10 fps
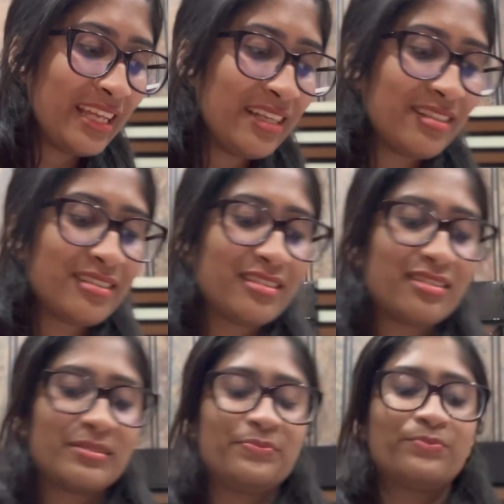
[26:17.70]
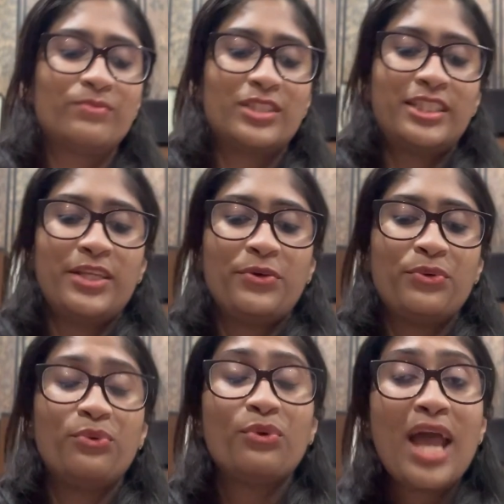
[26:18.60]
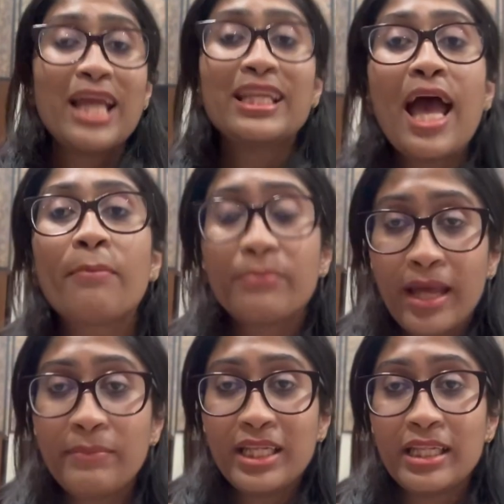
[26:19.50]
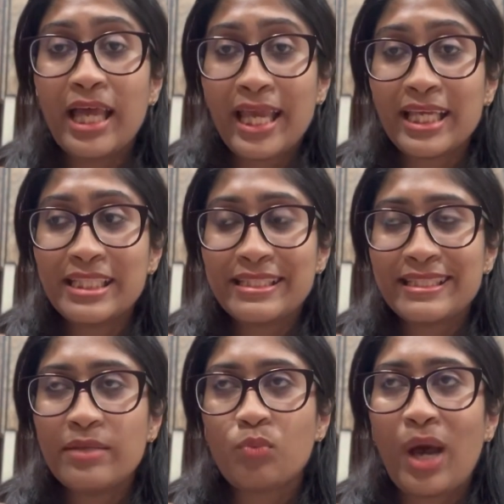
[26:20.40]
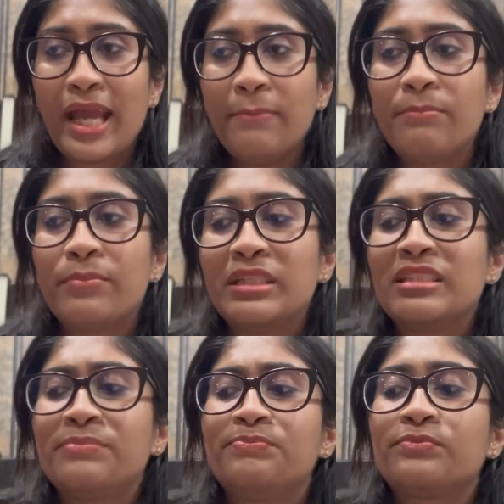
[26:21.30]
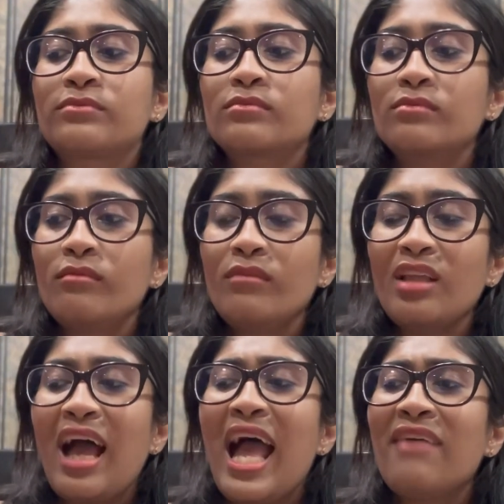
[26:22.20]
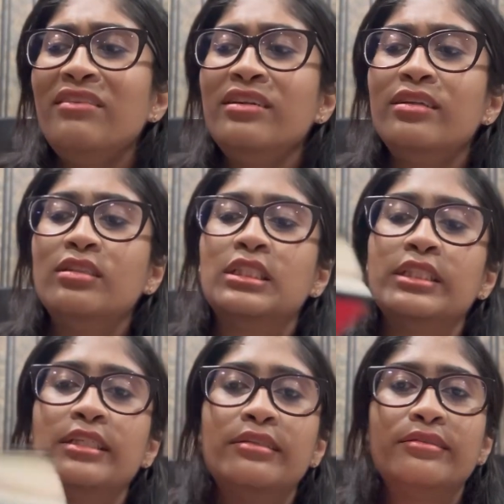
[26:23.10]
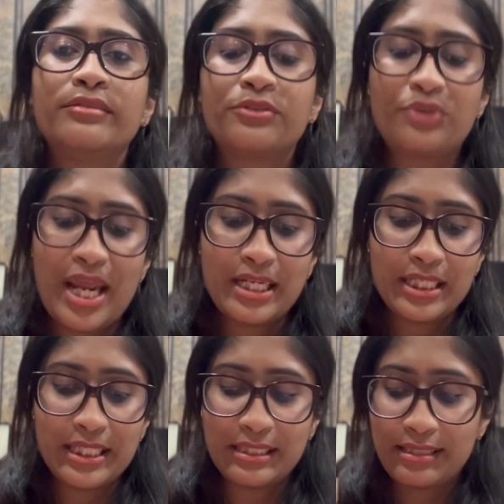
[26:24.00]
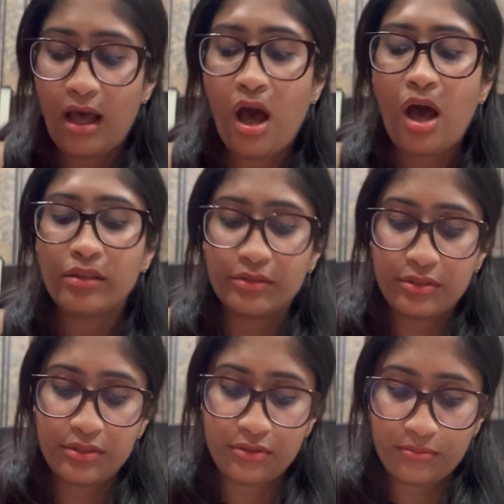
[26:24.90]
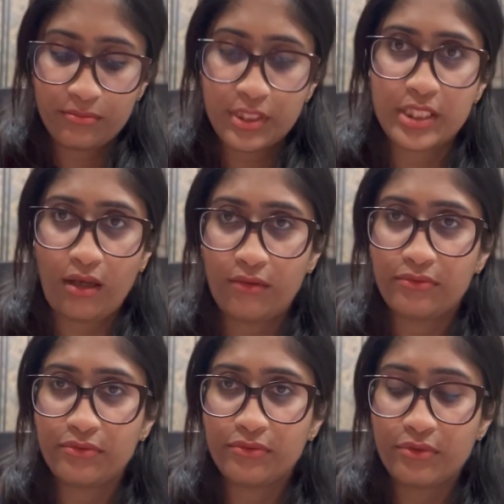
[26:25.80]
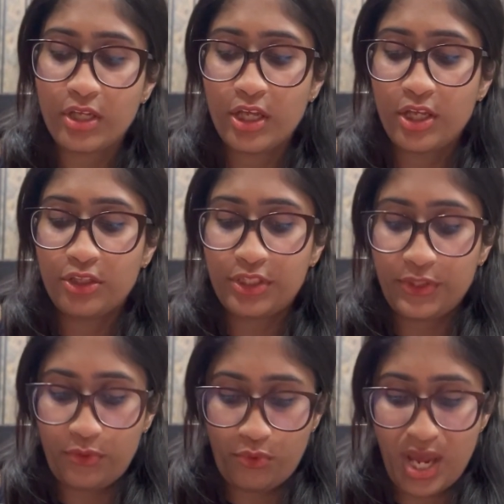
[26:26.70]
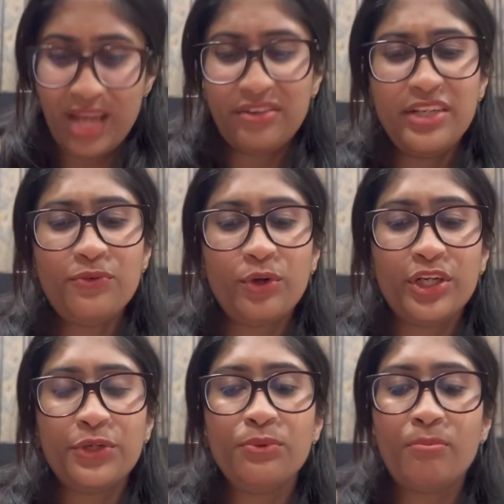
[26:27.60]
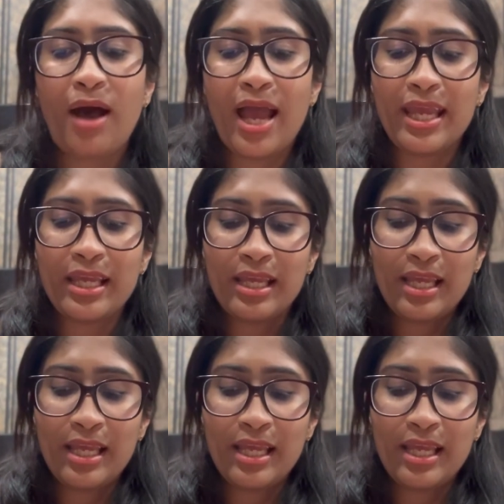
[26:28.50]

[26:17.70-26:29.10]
So, and yeah, I mean, I can see why, but I haven't read his other stuff. So I really wanted to buy